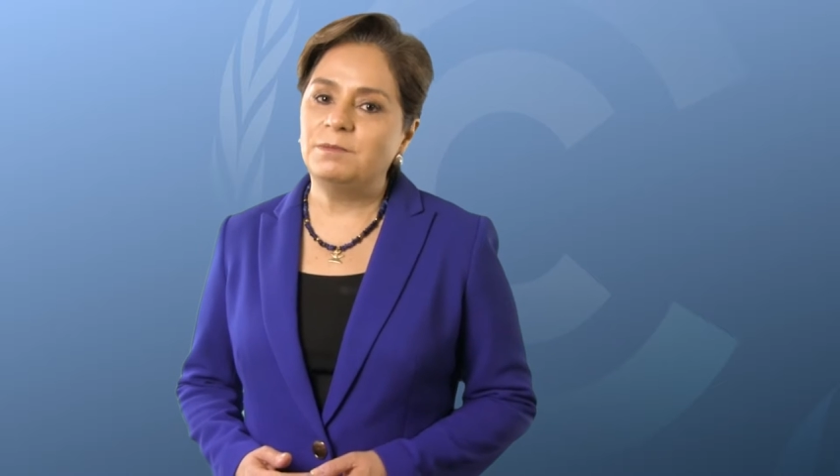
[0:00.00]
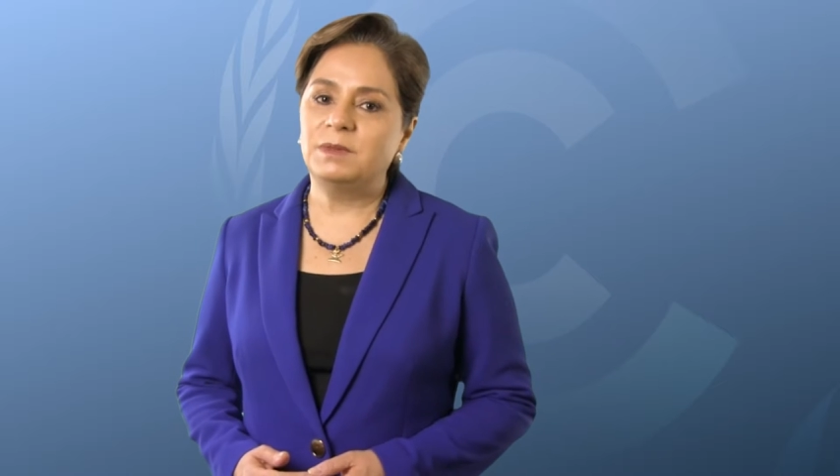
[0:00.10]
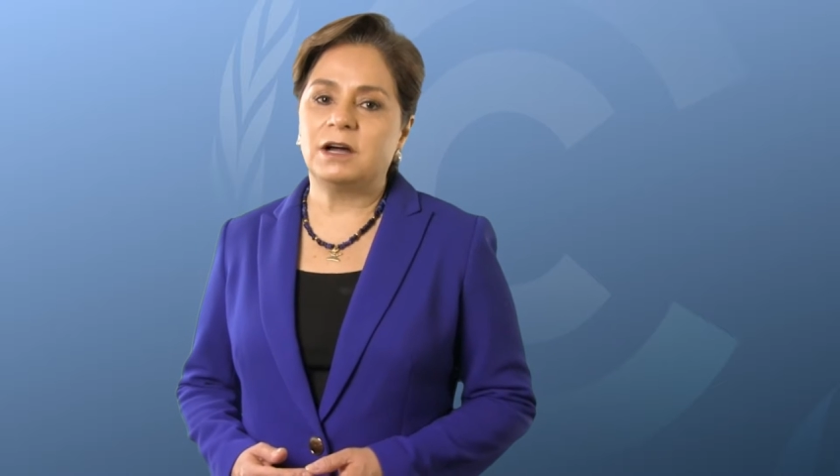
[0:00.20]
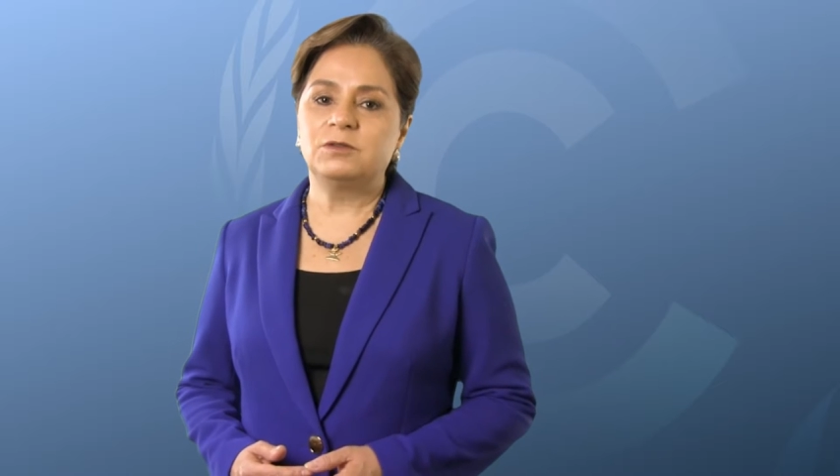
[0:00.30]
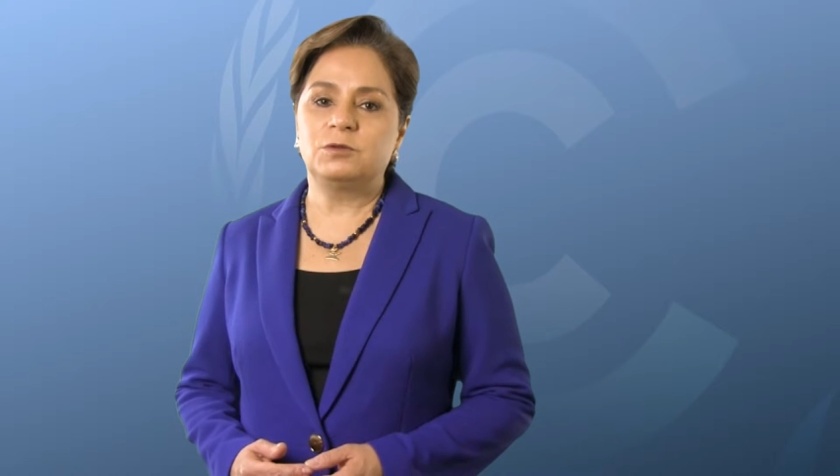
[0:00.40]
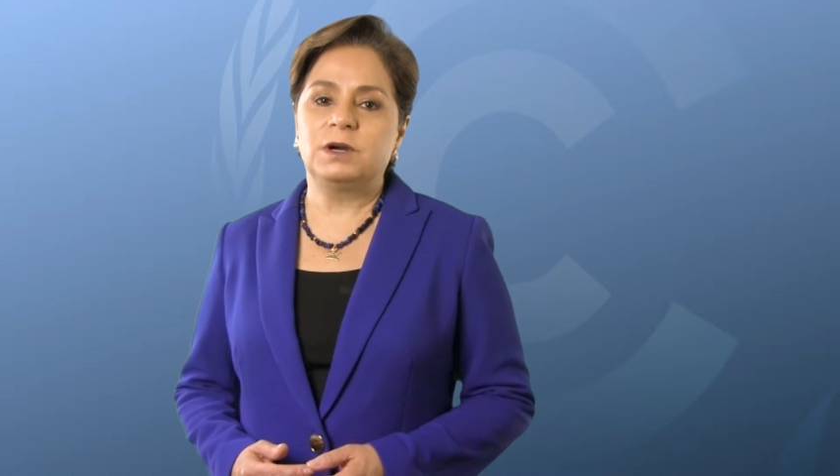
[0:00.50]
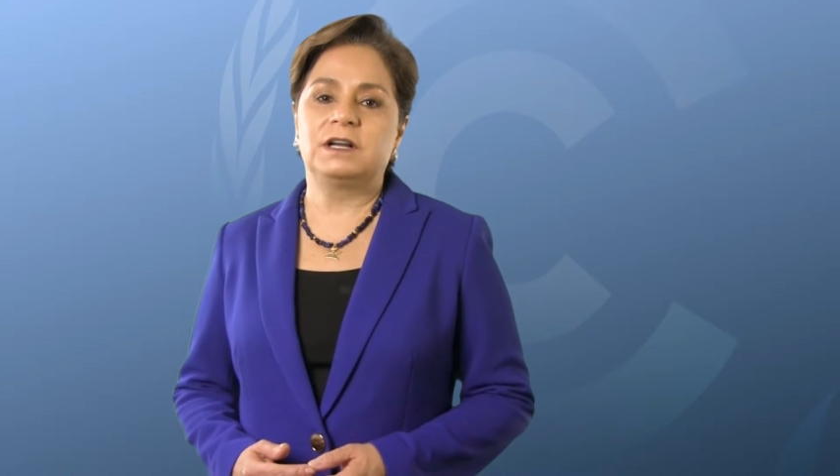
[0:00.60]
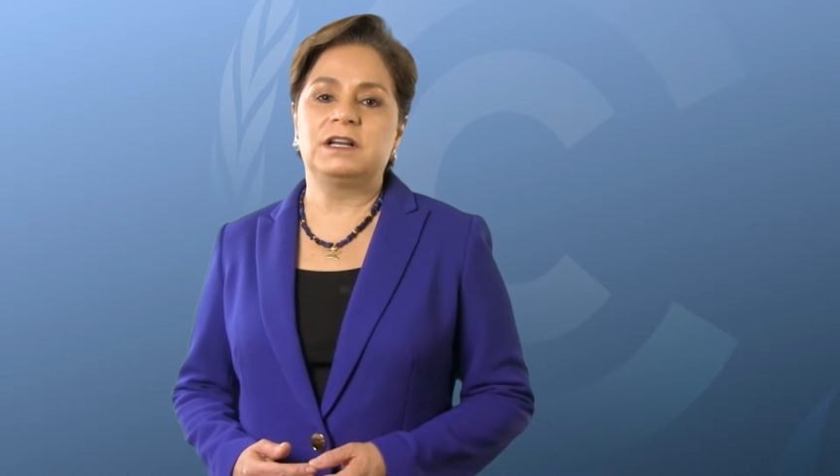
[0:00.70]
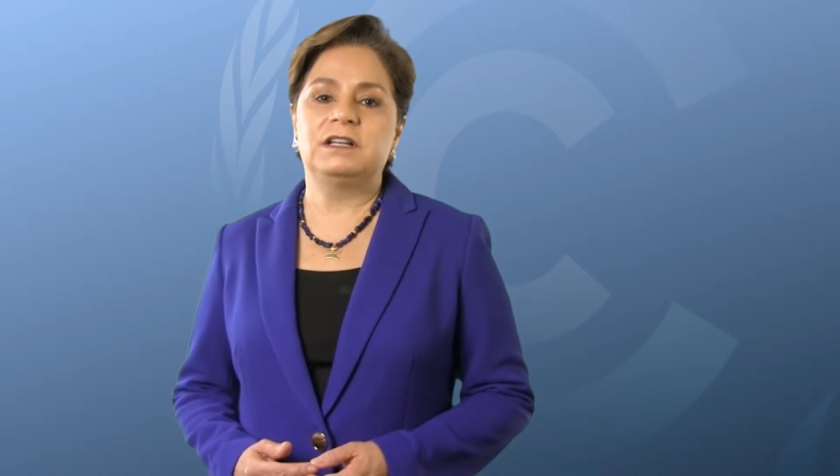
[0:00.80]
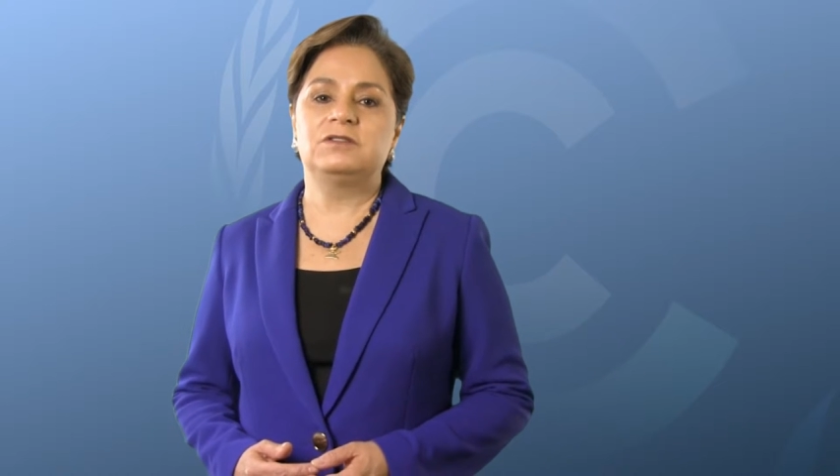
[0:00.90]
them down
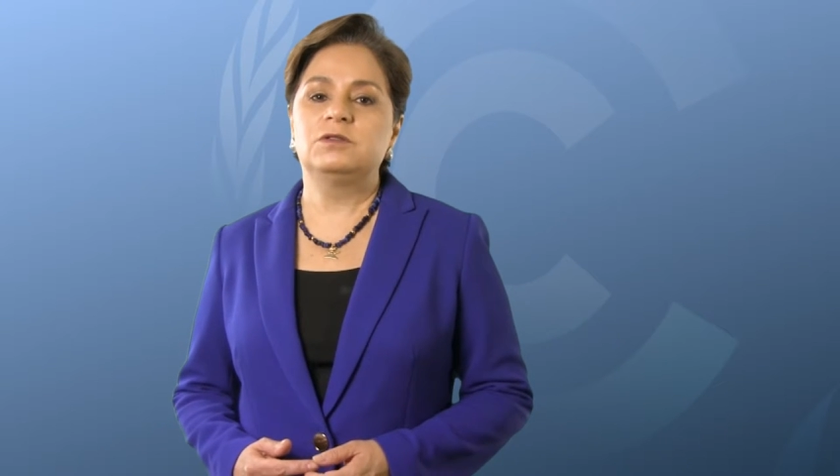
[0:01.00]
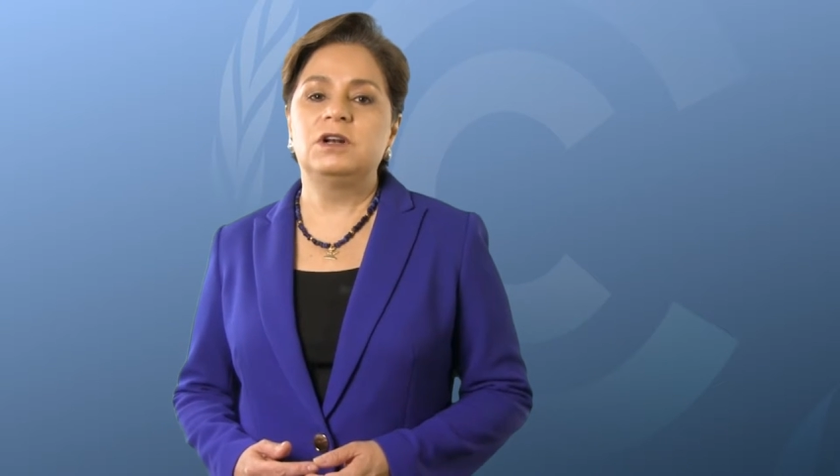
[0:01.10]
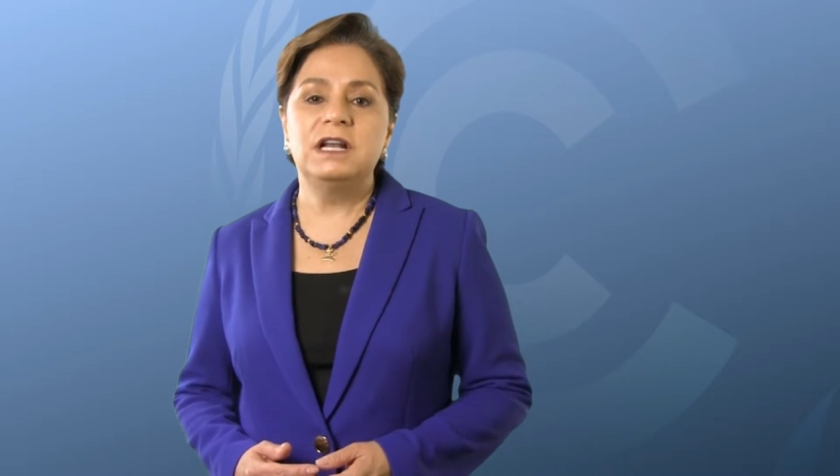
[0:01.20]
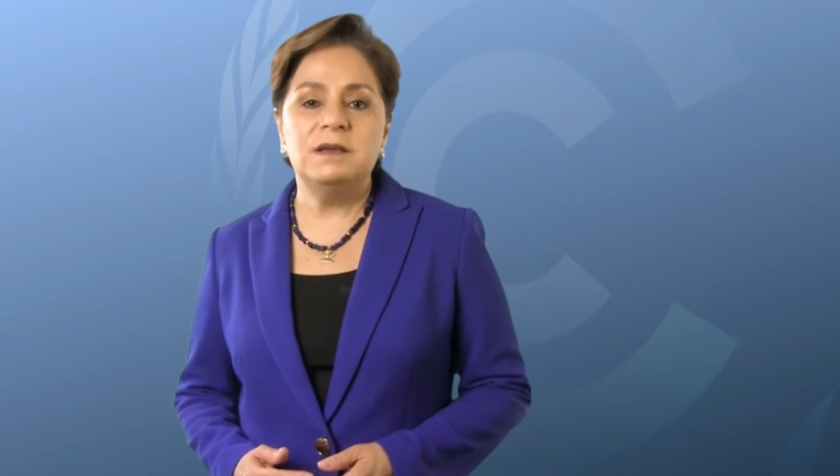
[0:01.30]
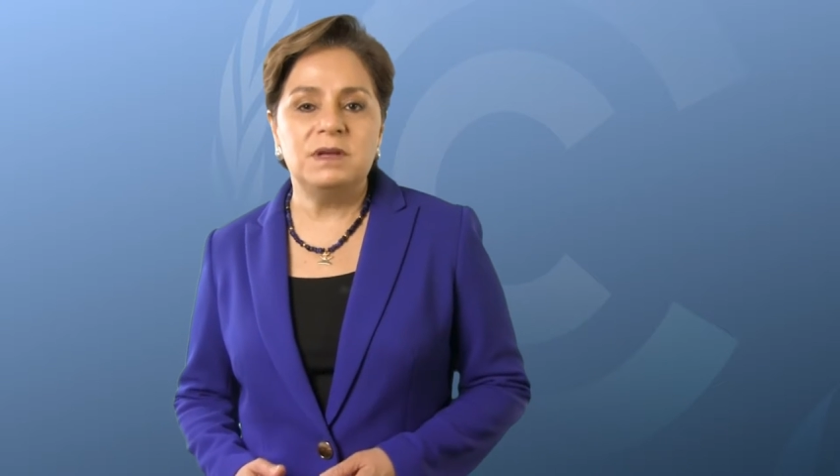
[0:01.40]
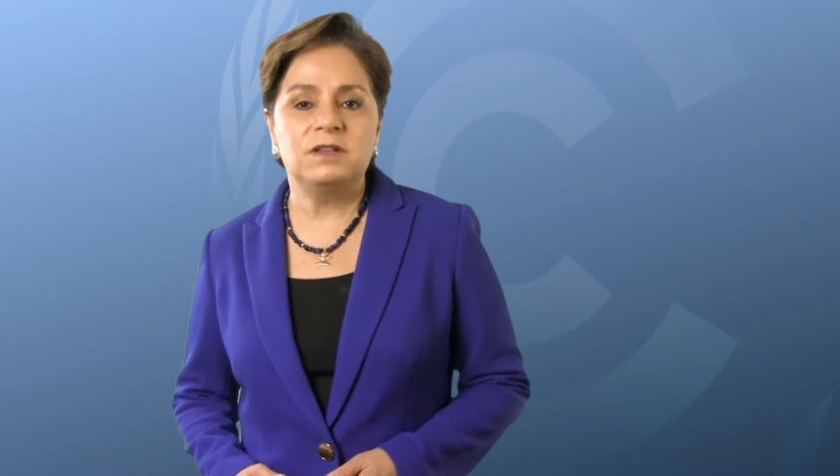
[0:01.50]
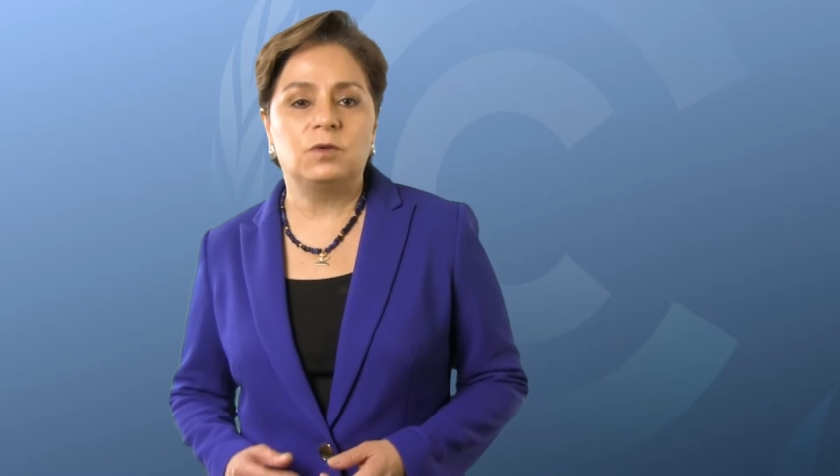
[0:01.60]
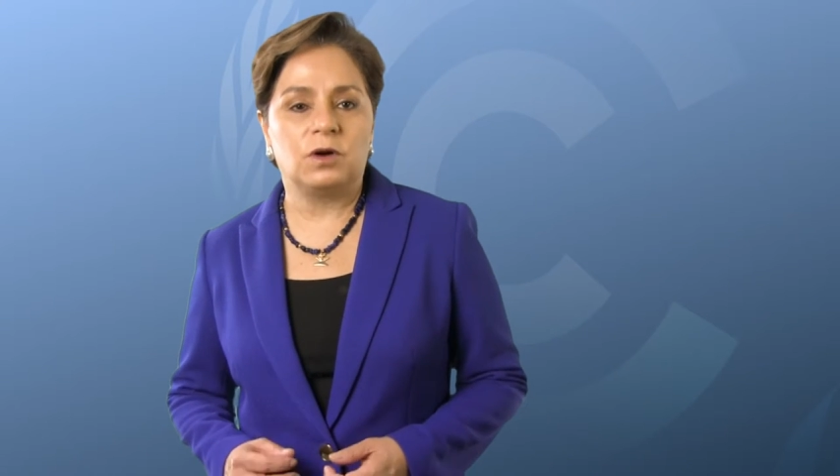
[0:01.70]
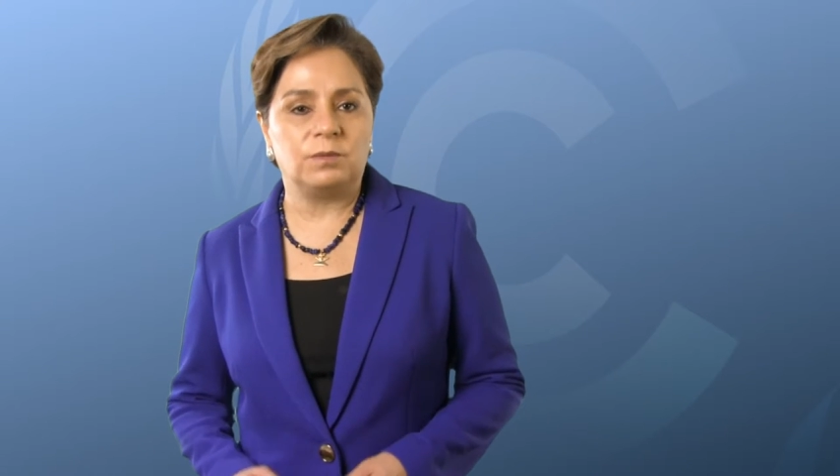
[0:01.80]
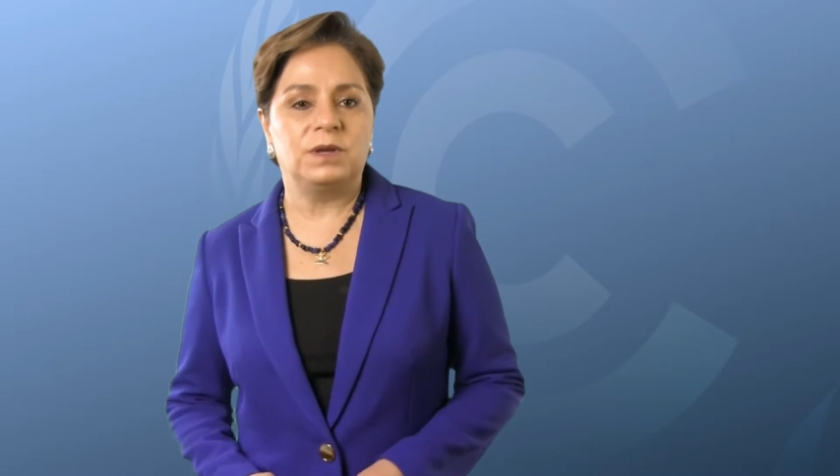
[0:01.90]
quickly to limit
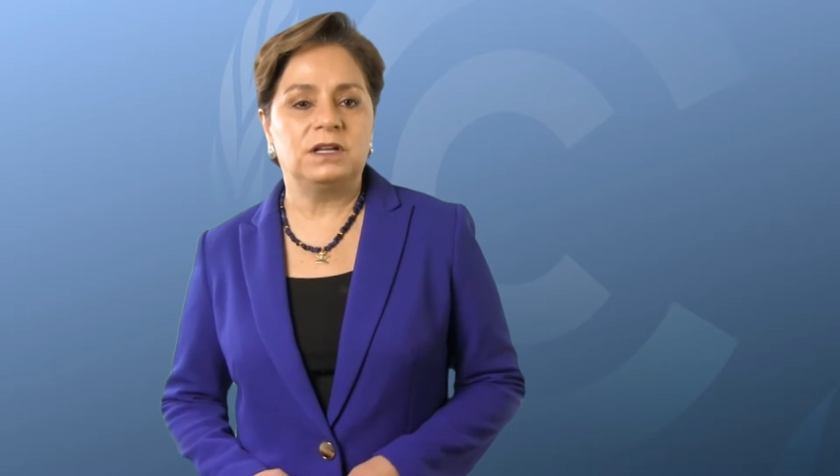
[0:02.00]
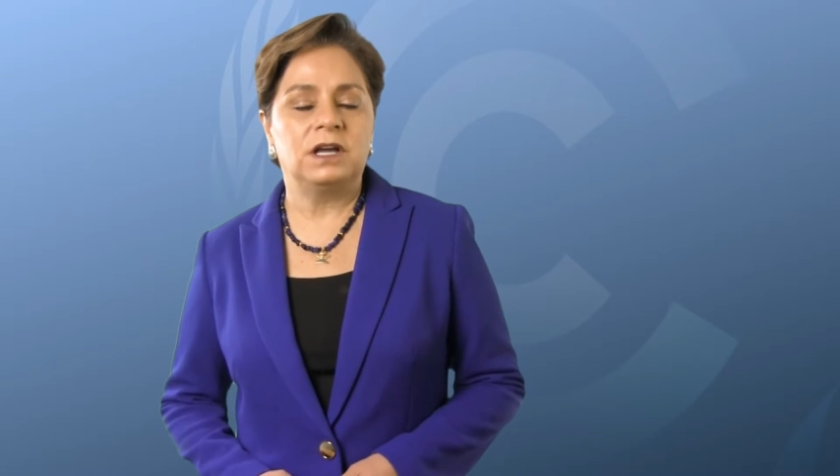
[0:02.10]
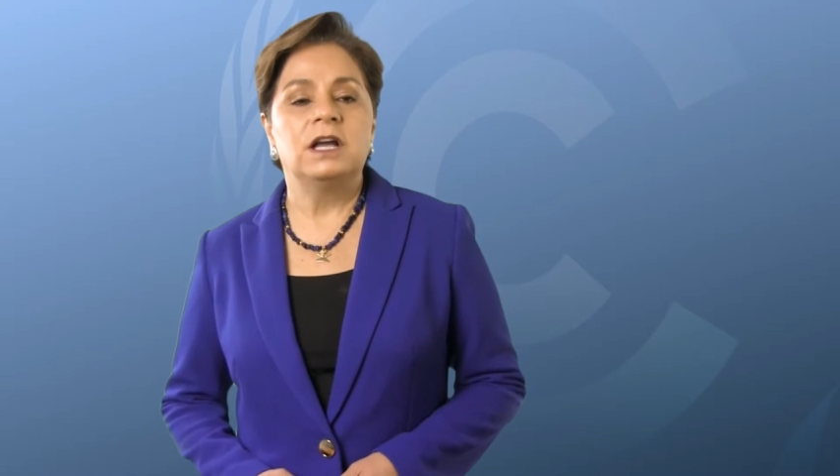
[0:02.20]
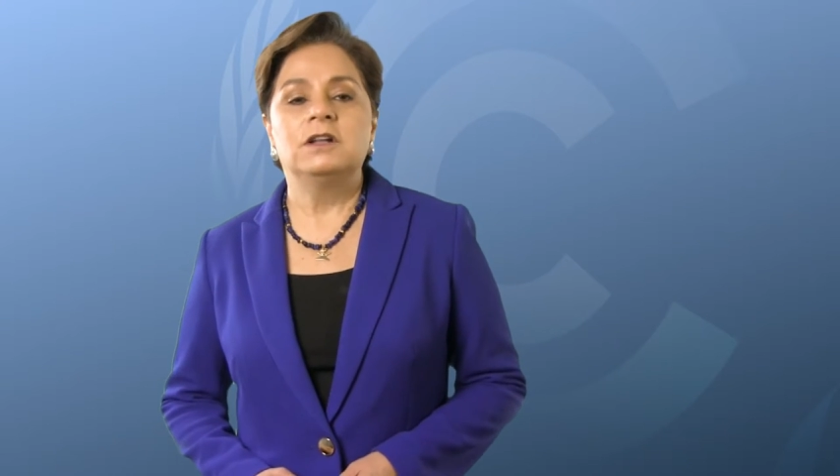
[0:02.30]
warming